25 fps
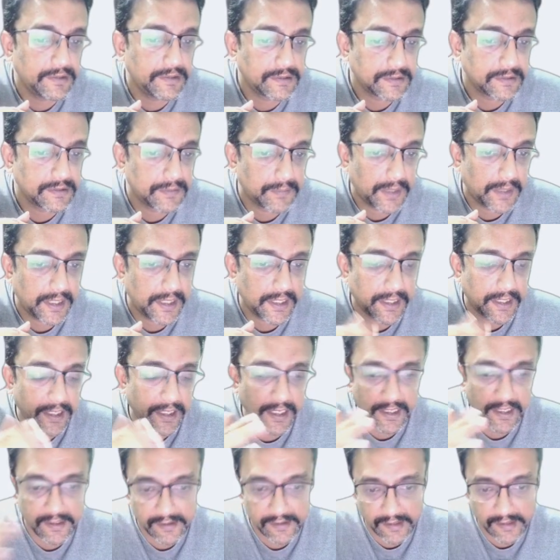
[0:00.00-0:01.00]
But a Relic
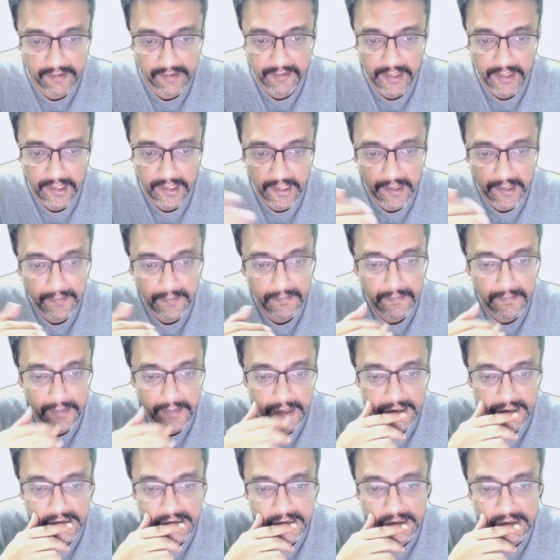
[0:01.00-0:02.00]
17 means